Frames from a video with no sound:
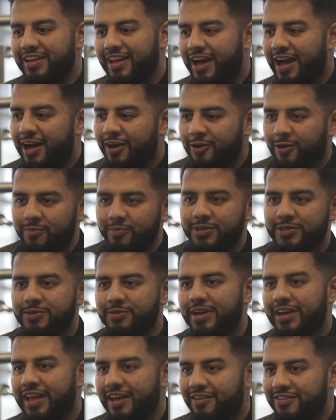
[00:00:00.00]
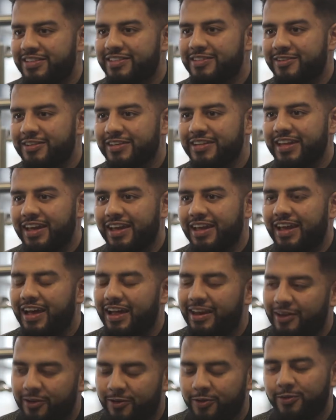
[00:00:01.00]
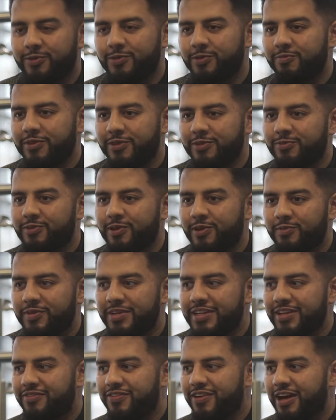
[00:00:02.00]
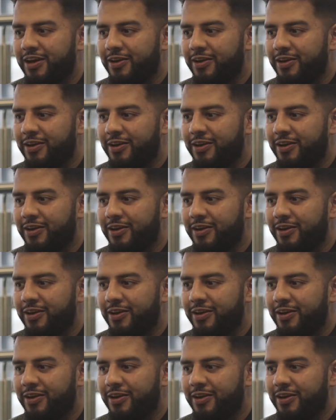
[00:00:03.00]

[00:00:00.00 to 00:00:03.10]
Like, I come into work every single day and I know something's going to be different.